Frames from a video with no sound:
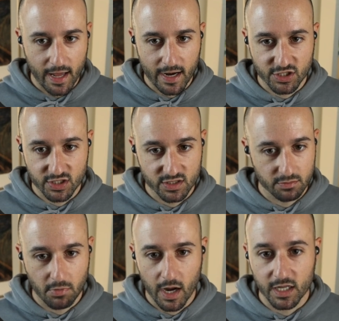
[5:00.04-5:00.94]
I
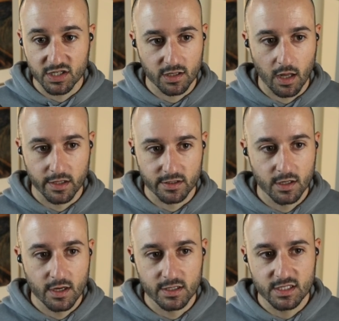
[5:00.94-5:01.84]
just uninstall it.
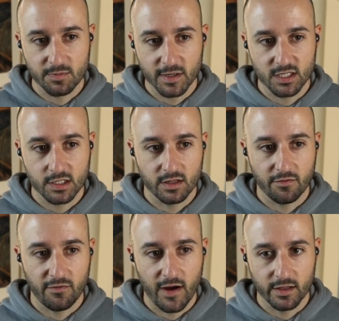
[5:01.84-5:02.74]
This is basically the
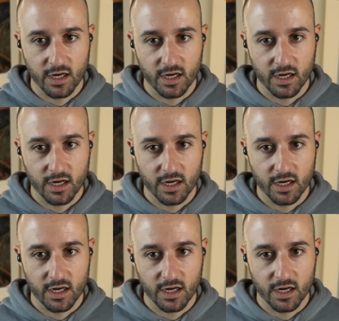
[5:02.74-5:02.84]
file